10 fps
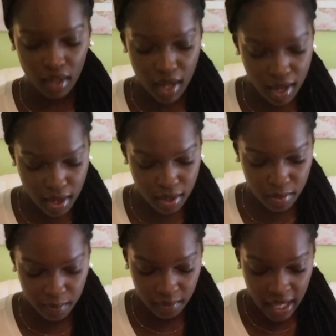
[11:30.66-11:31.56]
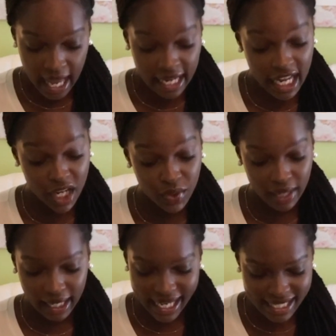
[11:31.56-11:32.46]
Can you
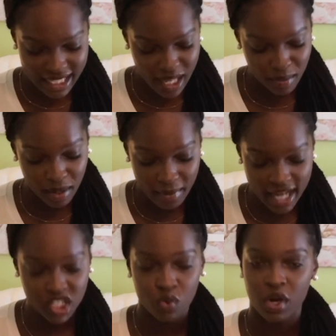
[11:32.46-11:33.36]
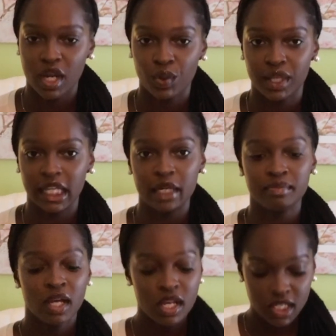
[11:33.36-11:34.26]
relate to them and imagine working with them?
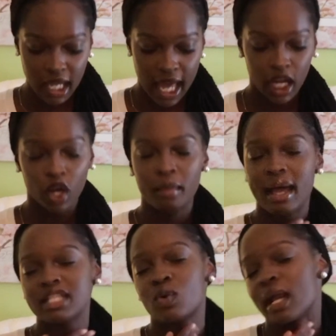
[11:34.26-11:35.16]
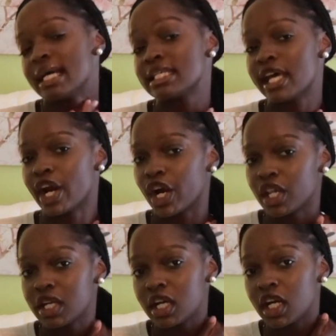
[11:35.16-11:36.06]
So kind of going back to what I said
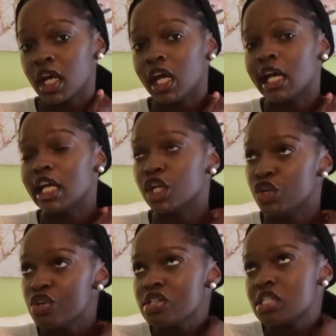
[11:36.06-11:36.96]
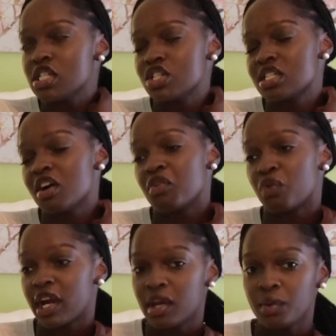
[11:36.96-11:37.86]
earlier, do you see yourself
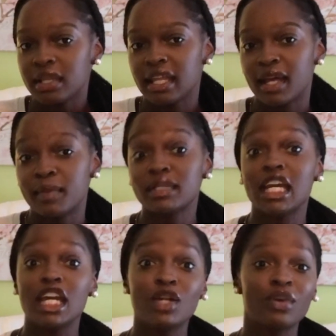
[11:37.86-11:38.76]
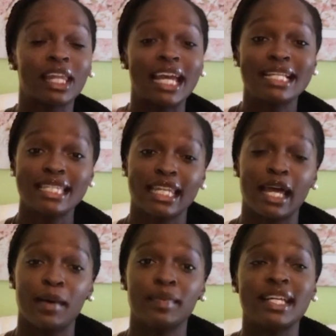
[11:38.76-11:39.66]
working with them? Can you relate to
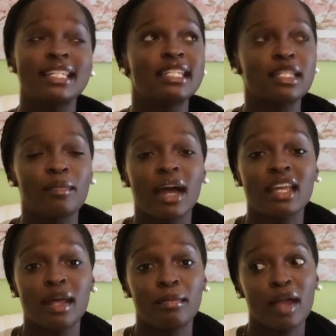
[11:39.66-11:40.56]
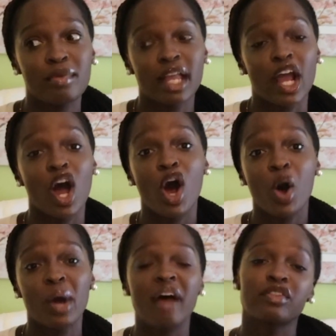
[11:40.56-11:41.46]
them? Is it somebody that may be like,
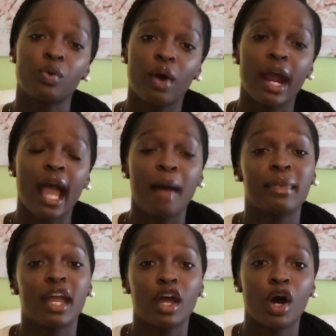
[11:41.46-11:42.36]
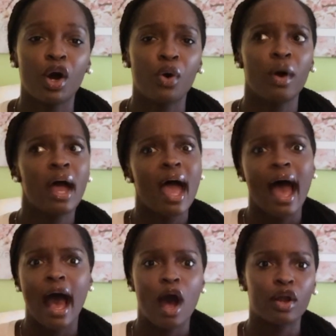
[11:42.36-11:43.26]
oh, after work I may go
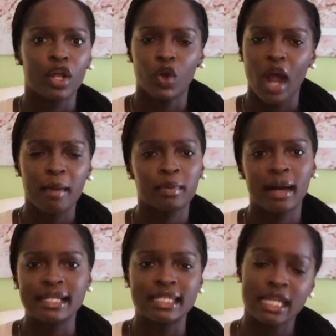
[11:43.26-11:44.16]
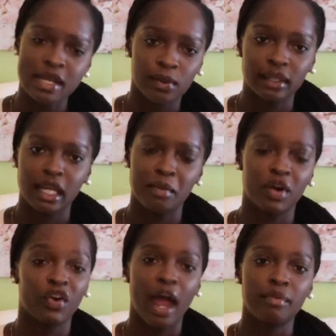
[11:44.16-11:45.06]
out and grab a bite to eat with them, or
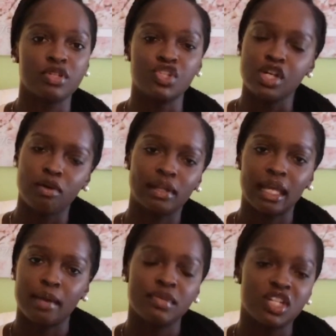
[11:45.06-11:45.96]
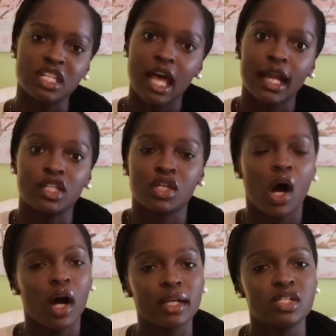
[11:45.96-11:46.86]
grab a drink with them and just kind of
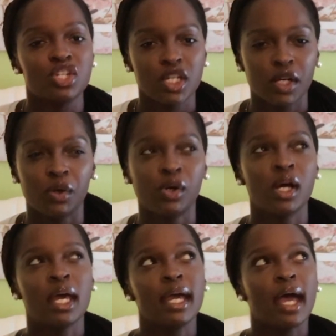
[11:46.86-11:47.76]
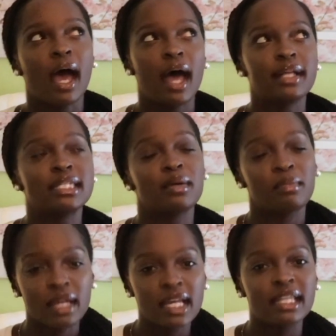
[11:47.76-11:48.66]
talk and chill? To
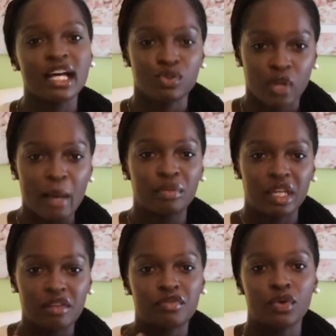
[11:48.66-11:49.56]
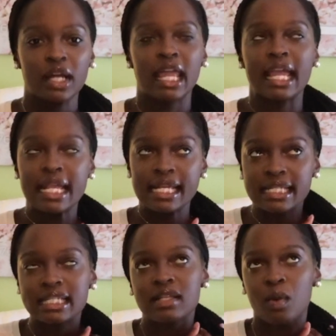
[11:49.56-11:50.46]
me, that's what I'm looking for. Like, is it
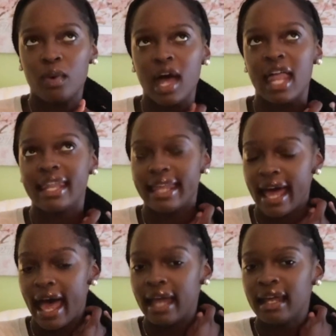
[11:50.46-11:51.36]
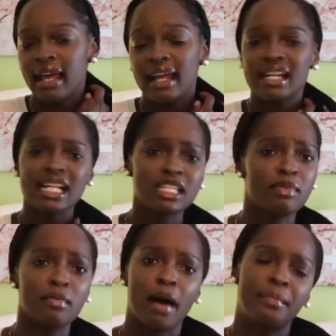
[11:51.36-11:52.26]
someone that, not to be
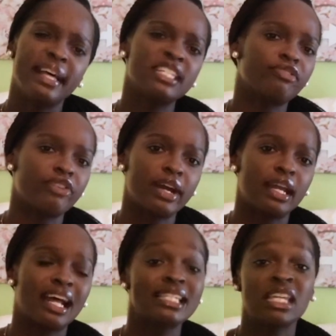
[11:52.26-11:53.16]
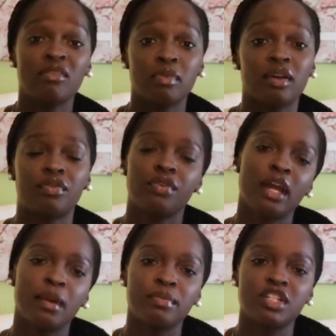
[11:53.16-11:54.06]
my best friend, not to even be a
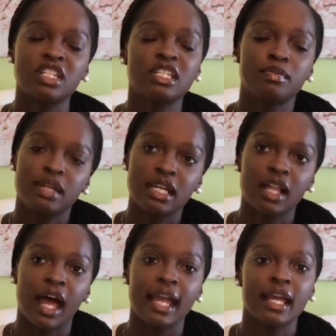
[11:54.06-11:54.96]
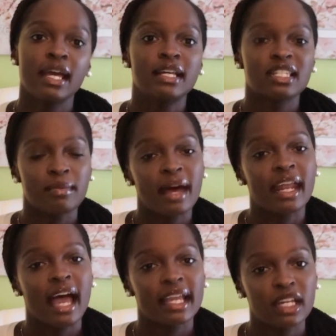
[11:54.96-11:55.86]
friend, but just to be like somebody
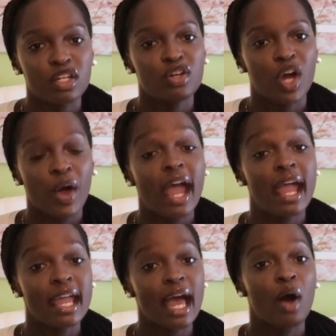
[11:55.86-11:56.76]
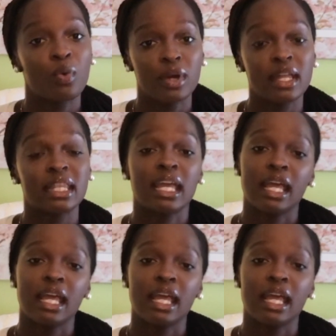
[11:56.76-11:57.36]
I can, hang out with,